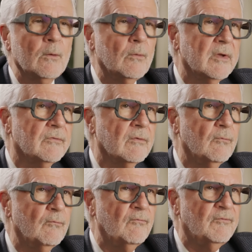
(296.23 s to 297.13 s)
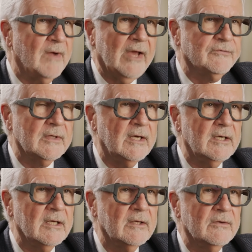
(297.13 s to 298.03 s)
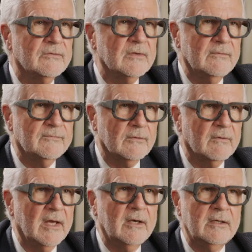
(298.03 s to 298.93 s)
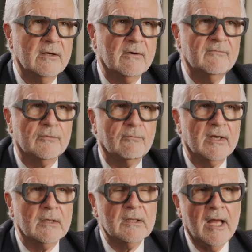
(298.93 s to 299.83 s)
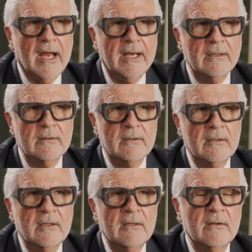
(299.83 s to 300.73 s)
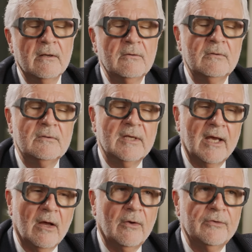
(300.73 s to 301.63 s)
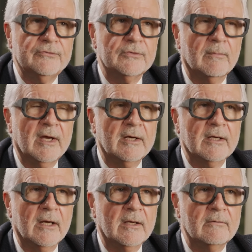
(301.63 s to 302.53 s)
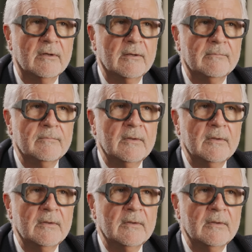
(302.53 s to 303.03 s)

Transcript: What's fascinating is infrared and near-infrared light tells your mitochondria